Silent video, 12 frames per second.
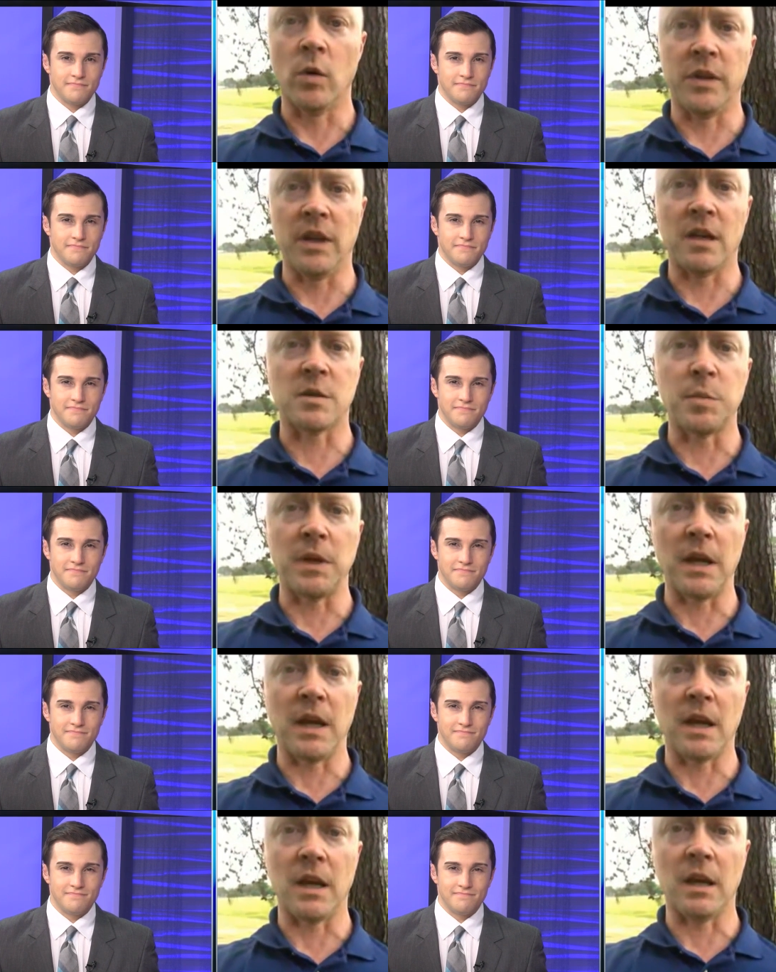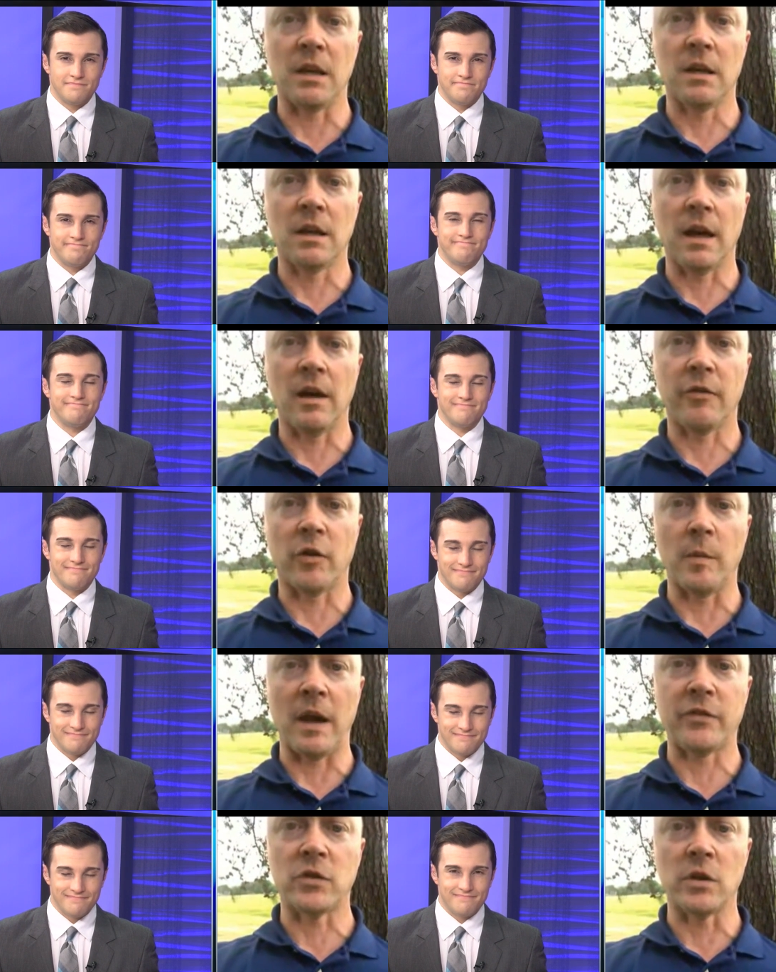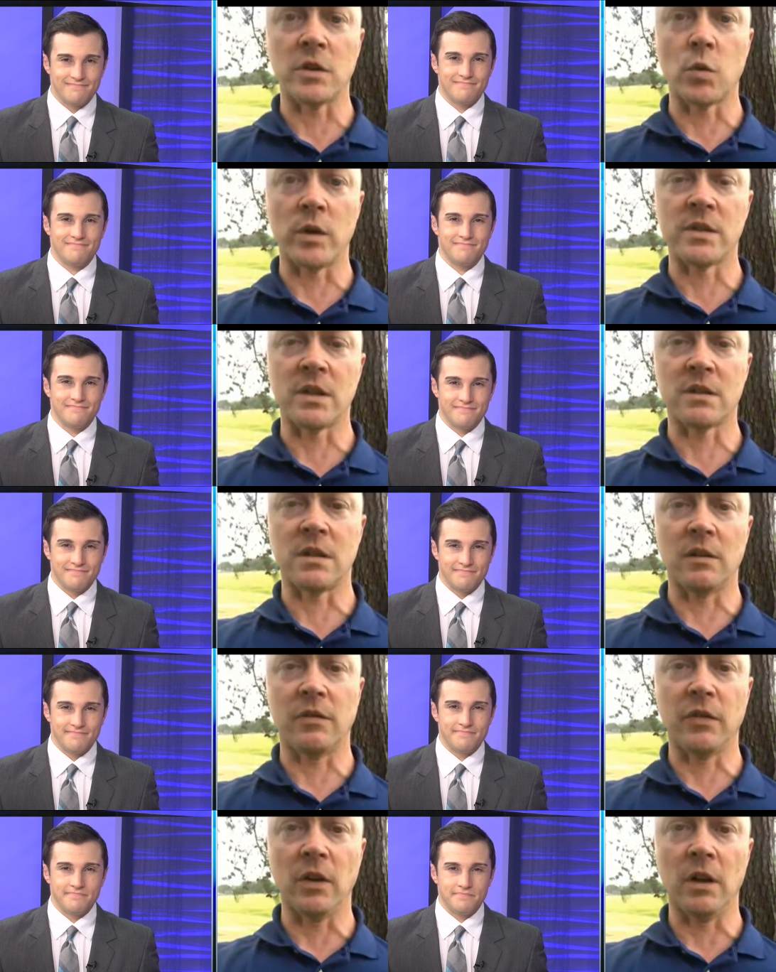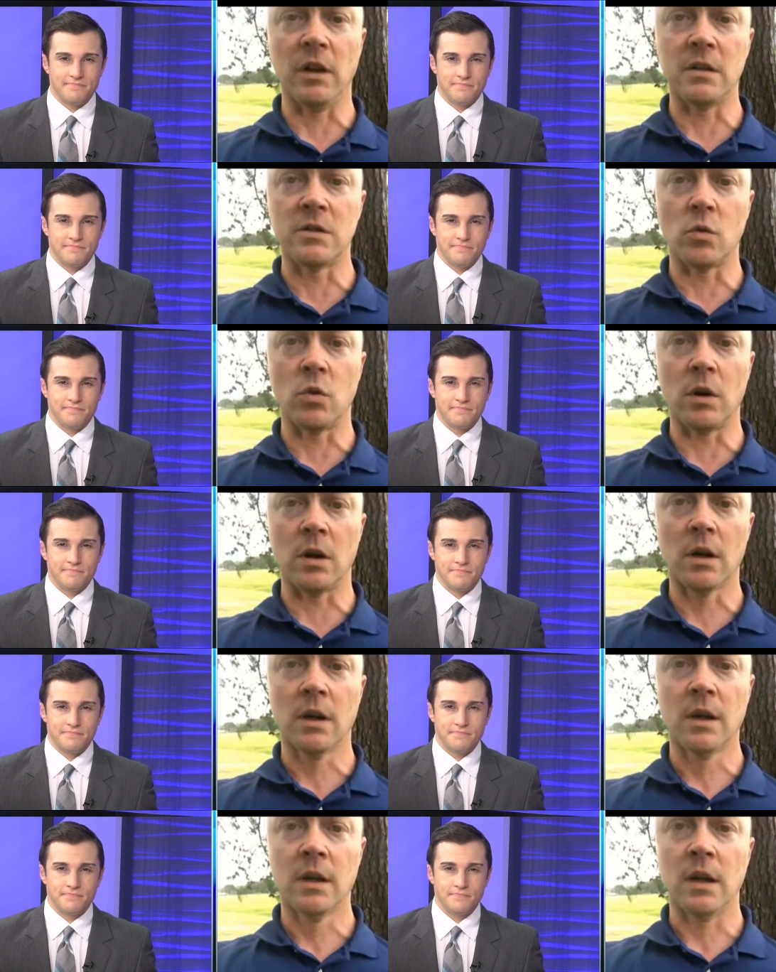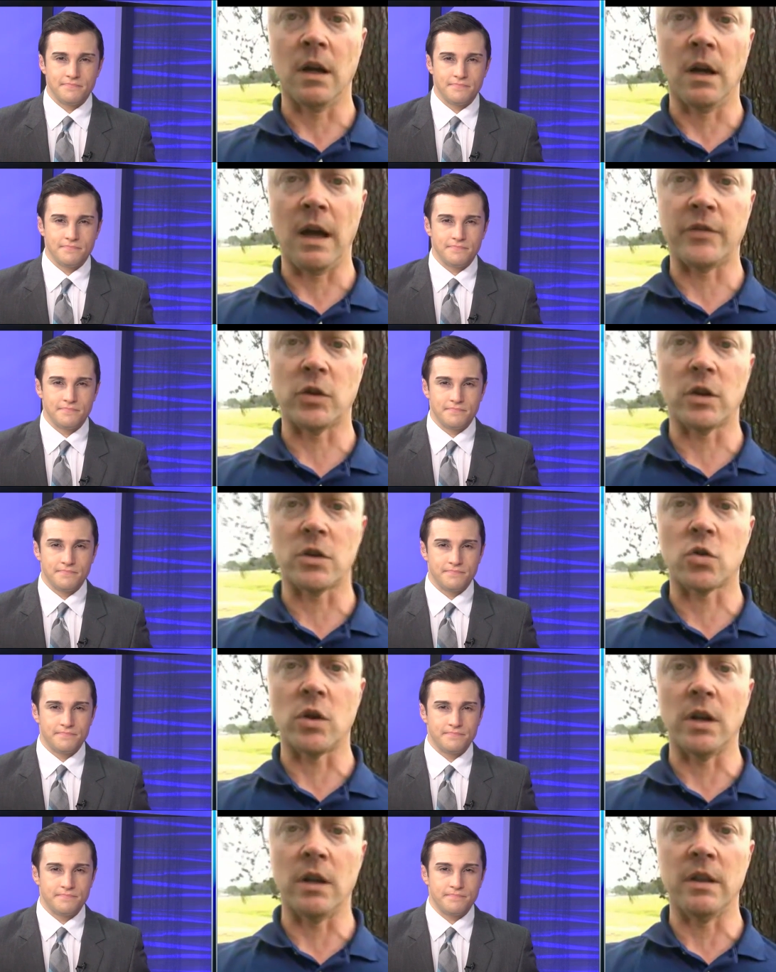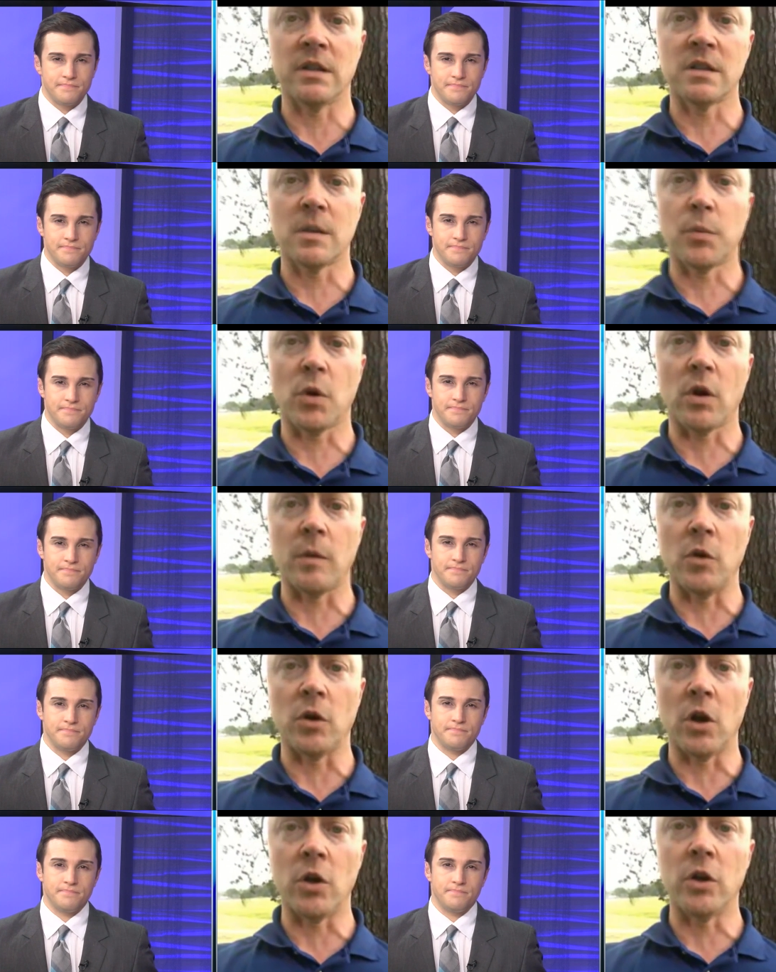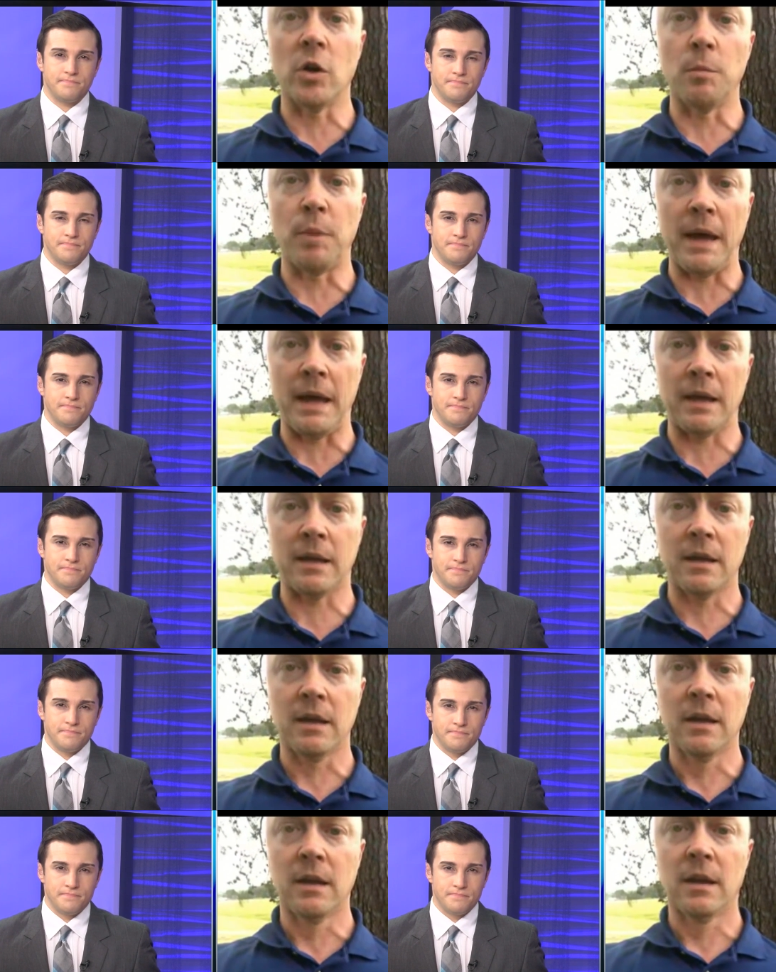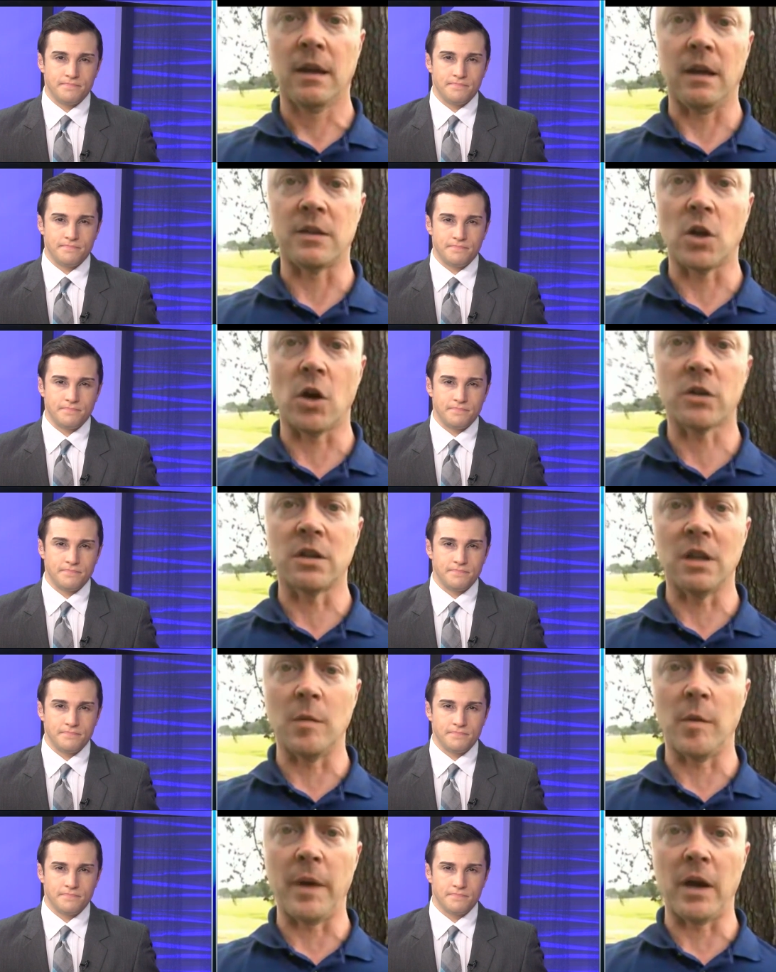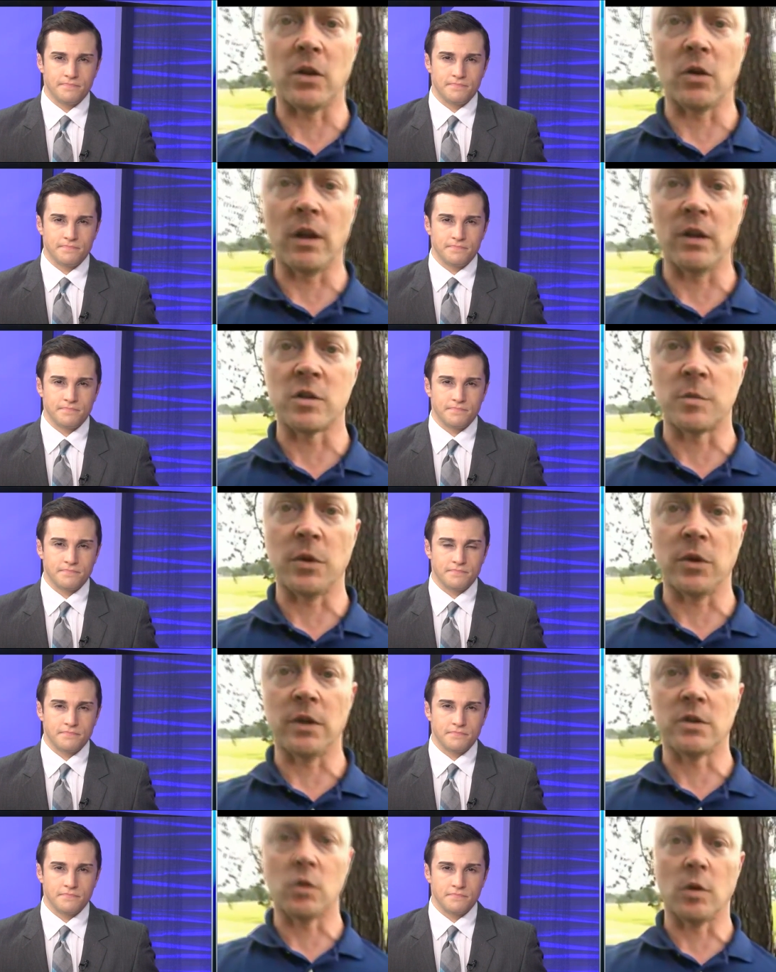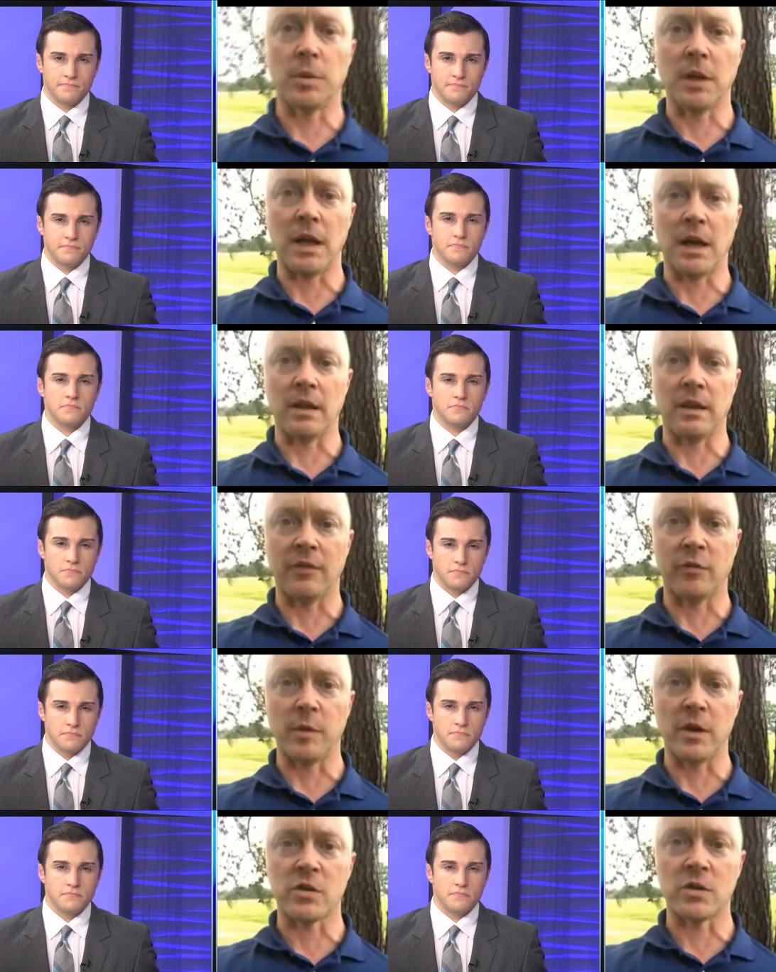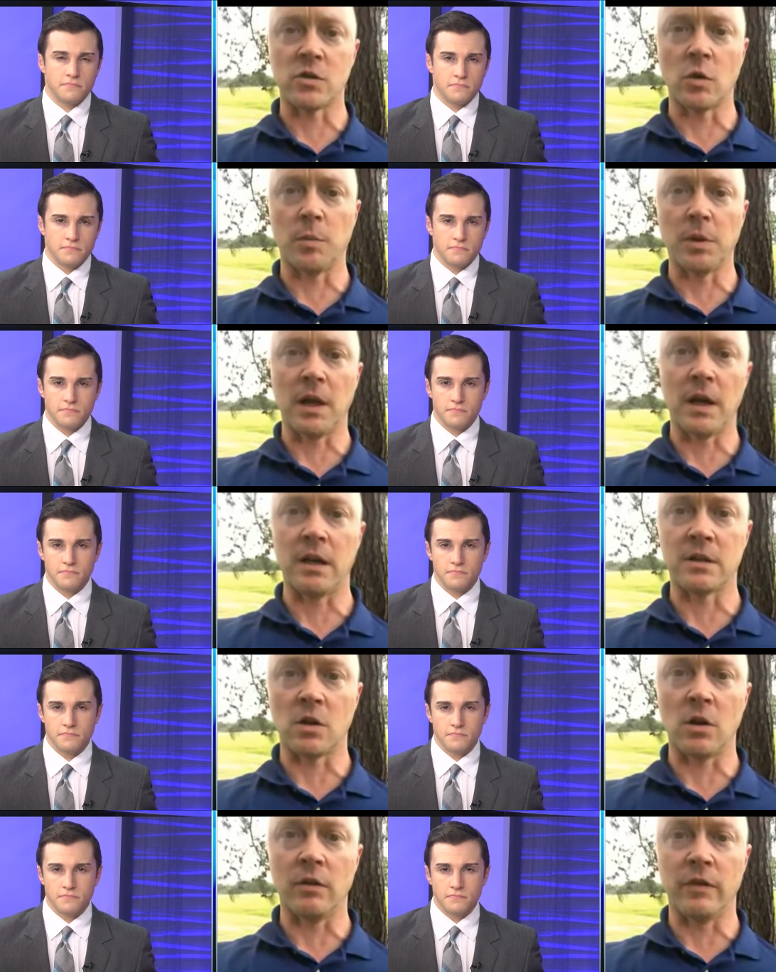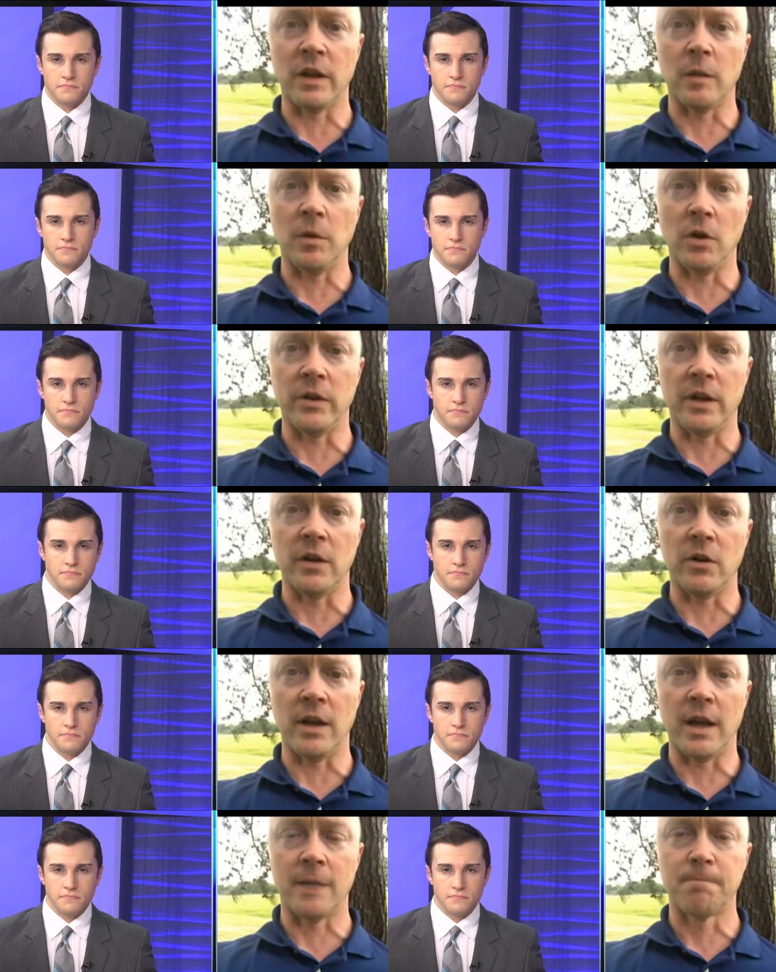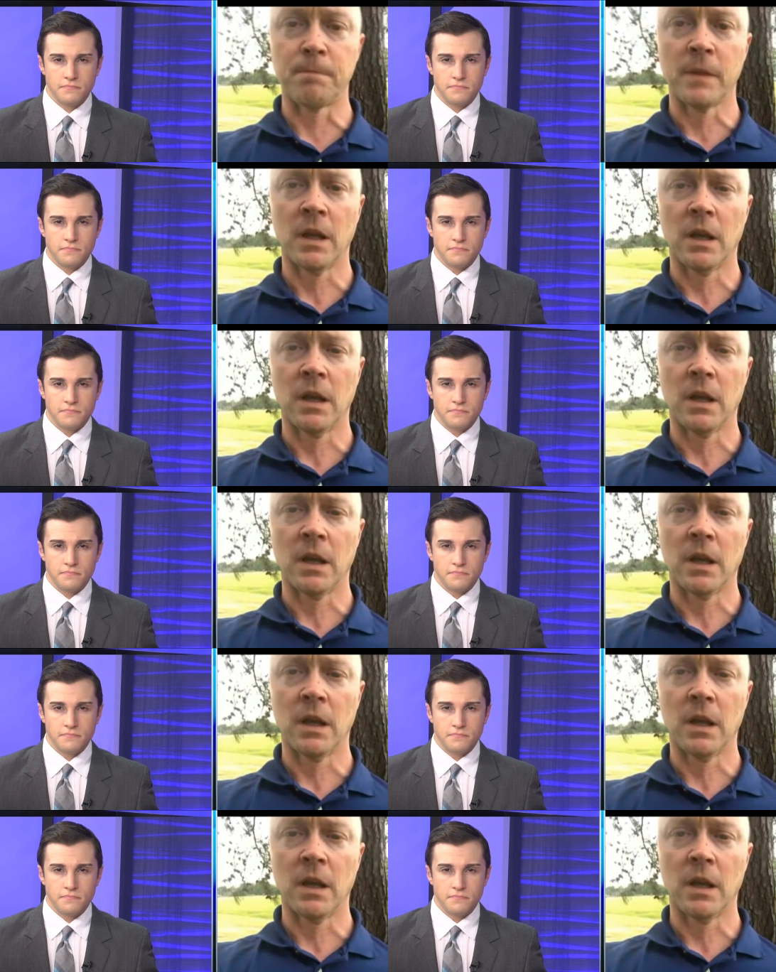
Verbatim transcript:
Speaker 1: with the SBA mm-hmm. uh, from after the 2016 floods or after Katrina. This is a program you'll go to your bank and talk to them about your eligibility to apply. The information to apply is all available on the internet,